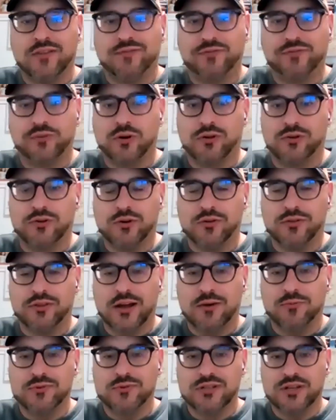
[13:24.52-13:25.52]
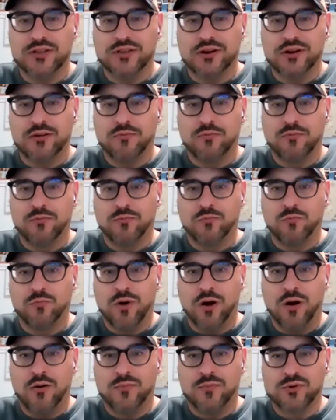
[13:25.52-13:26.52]
the floral note that was in there
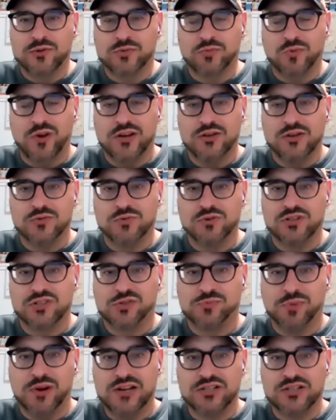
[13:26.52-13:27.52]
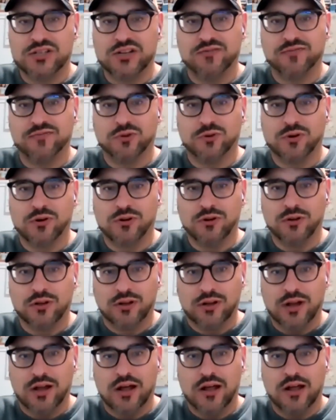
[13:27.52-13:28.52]
almost went into a spicy
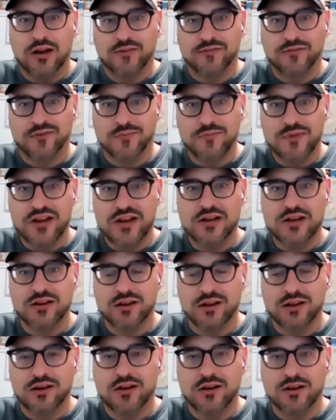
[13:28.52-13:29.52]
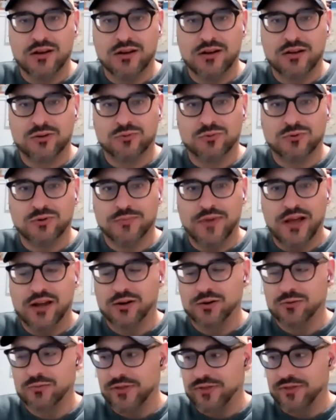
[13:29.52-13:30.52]
floral for me in a cool
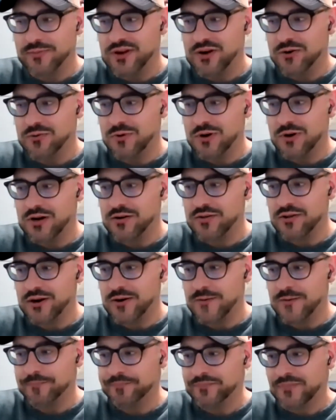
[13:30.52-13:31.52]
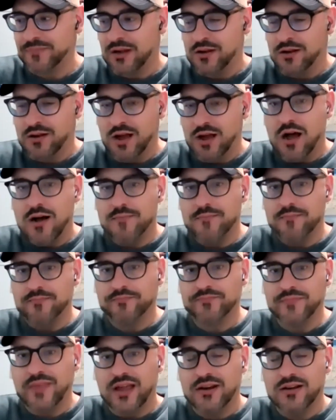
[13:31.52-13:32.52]
manner with a bit of water there.
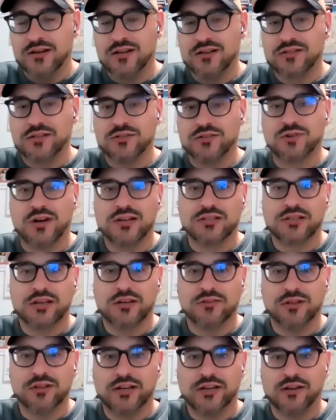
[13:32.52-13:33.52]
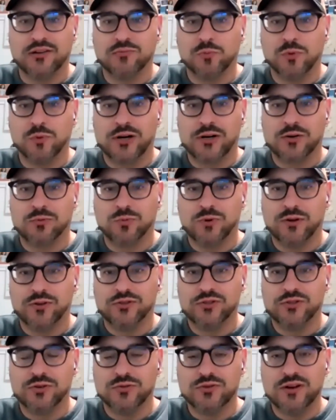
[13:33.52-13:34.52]
And it is interesting, like water
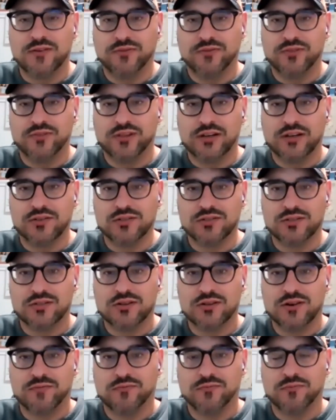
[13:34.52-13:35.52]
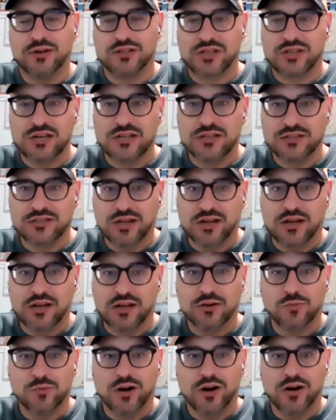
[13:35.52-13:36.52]
will do different things to different whiskeys,
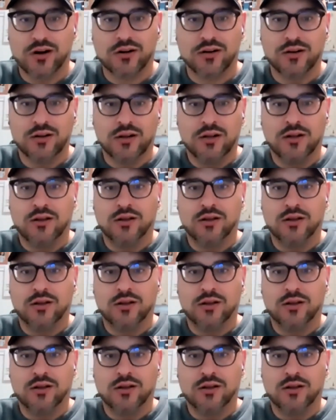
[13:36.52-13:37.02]
where